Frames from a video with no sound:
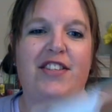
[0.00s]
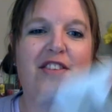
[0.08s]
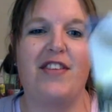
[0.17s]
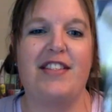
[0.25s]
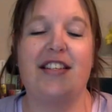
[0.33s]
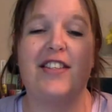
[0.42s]
So
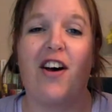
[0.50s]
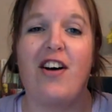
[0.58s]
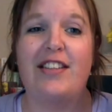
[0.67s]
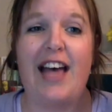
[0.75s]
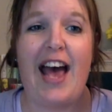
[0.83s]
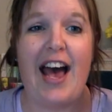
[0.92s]
this is
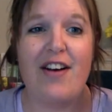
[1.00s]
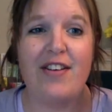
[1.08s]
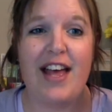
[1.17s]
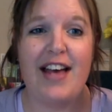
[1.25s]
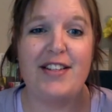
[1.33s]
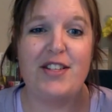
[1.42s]
called
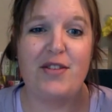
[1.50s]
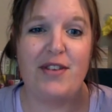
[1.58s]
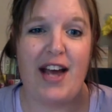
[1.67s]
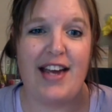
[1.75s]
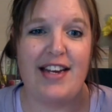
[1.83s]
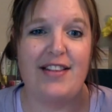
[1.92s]
Outcast
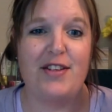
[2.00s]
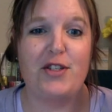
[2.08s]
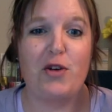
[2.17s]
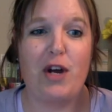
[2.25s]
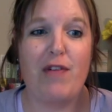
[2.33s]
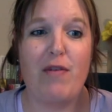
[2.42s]
United, the
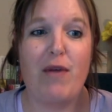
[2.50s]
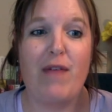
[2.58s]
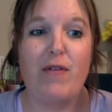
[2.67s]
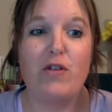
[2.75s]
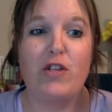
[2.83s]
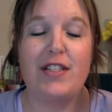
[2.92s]
story of a
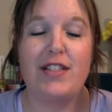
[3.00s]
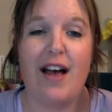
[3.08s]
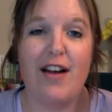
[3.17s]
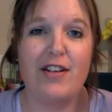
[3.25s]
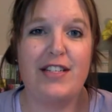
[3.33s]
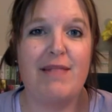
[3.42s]
refugee
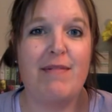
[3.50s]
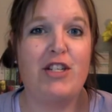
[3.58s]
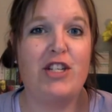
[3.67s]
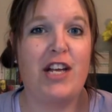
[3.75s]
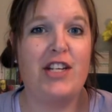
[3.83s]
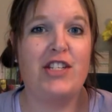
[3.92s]
soccer team that
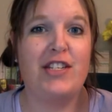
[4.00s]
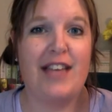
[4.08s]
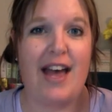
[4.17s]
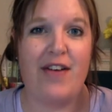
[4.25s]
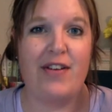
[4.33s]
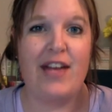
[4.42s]
changed a
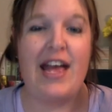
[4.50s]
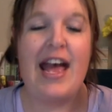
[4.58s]
town.